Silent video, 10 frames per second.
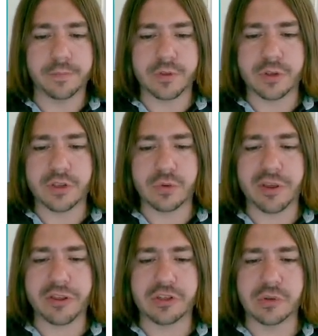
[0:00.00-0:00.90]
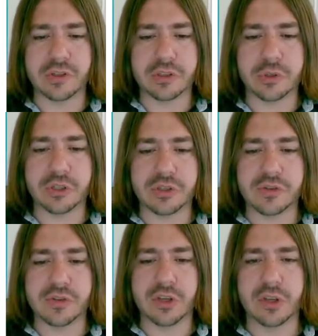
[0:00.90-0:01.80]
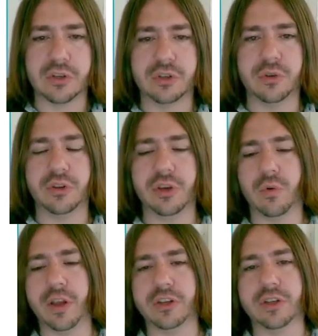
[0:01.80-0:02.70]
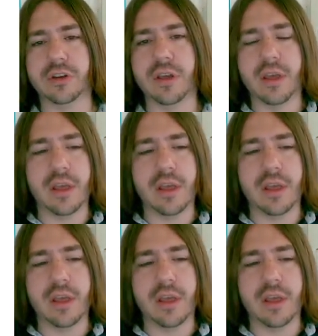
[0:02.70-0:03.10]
So these would be the two solutions to the equation.